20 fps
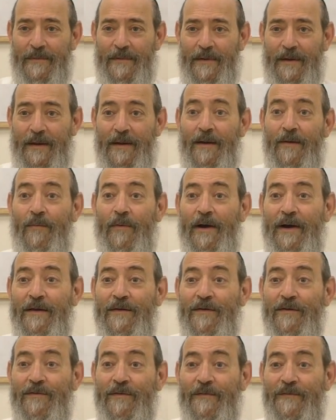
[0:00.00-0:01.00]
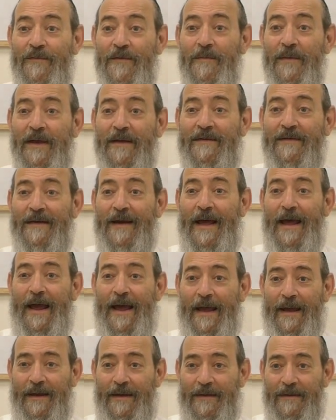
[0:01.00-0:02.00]
Right. What did you do for me
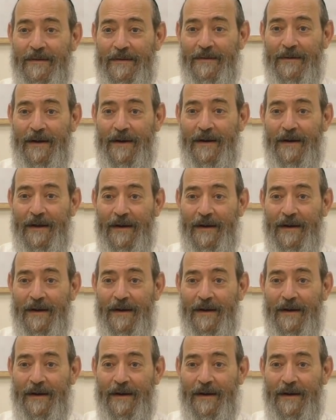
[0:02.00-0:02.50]
today? Right.